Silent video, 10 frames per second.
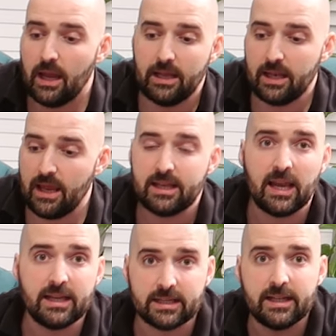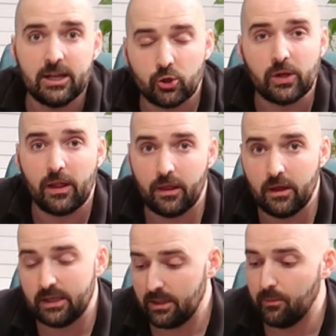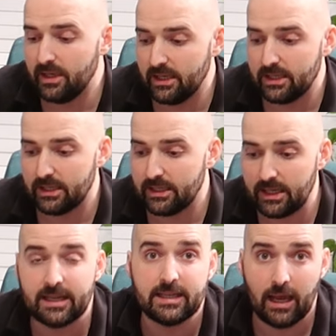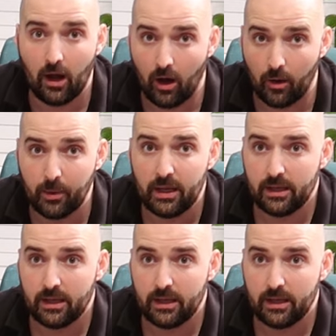It, it takes literally 30 minutes to set it up.